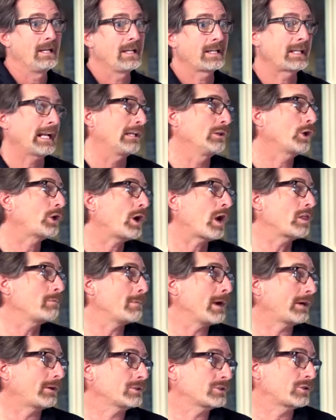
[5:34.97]
Can I look under the
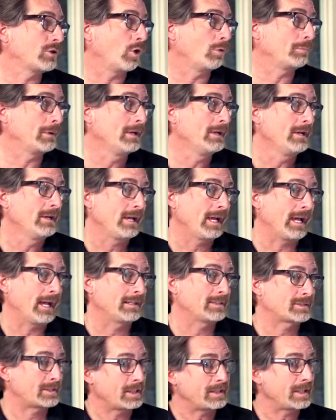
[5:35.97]
microscope
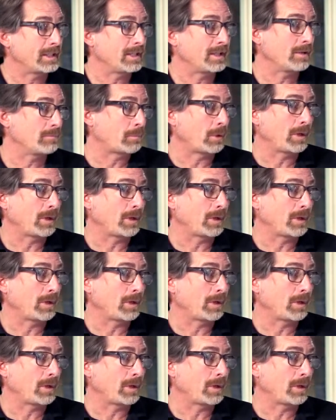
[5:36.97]
and see the